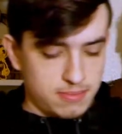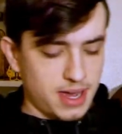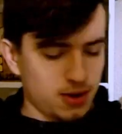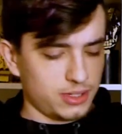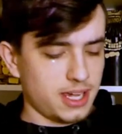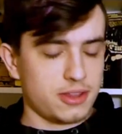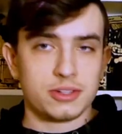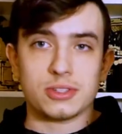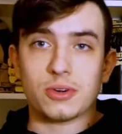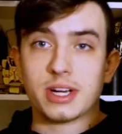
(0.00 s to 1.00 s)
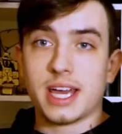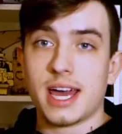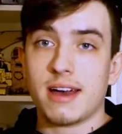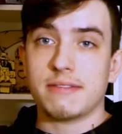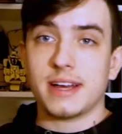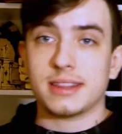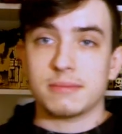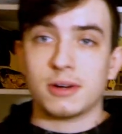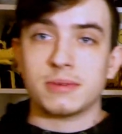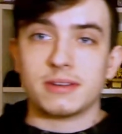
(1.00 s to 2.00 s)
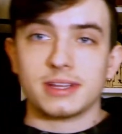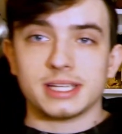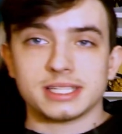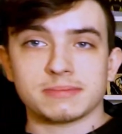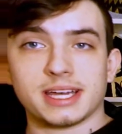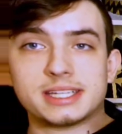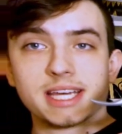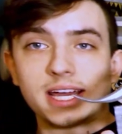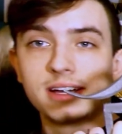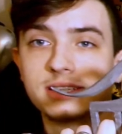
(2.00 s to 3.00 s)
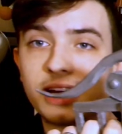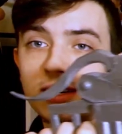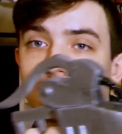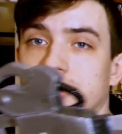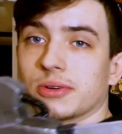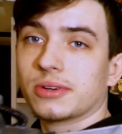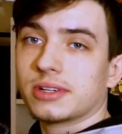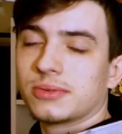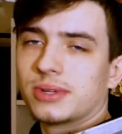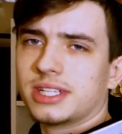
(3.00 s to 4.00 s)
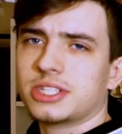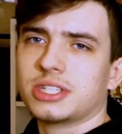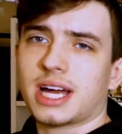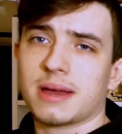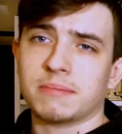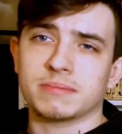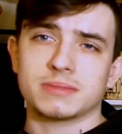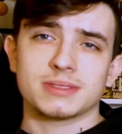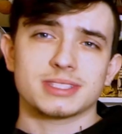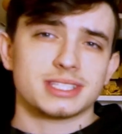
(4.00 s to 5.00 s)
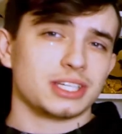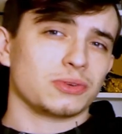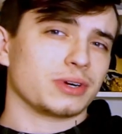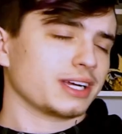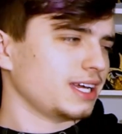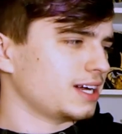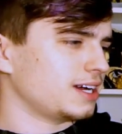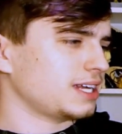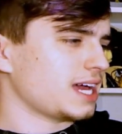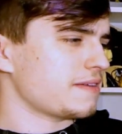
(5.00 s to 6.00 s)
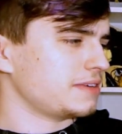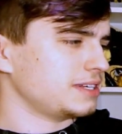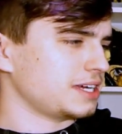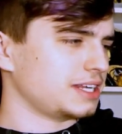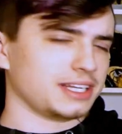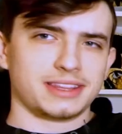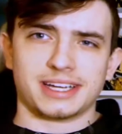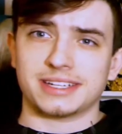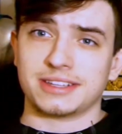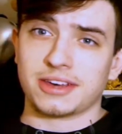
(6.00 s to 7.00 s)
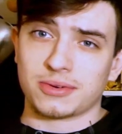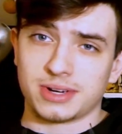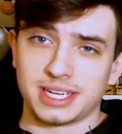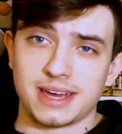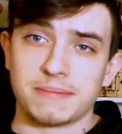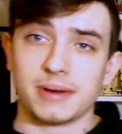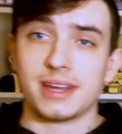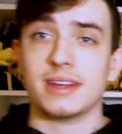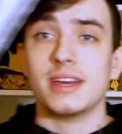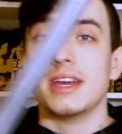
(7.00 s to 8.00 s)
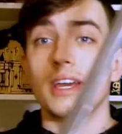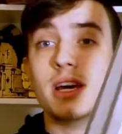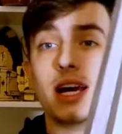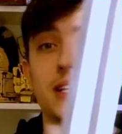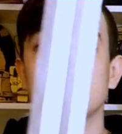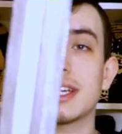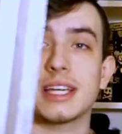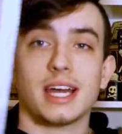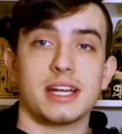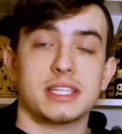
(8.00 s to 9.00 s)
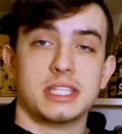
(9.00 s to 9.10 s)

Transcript: my only other sword I have at the moment is my Attack on Titan sword, which I'm still working on. I haven't done anything to the other one yet, but as you can kind of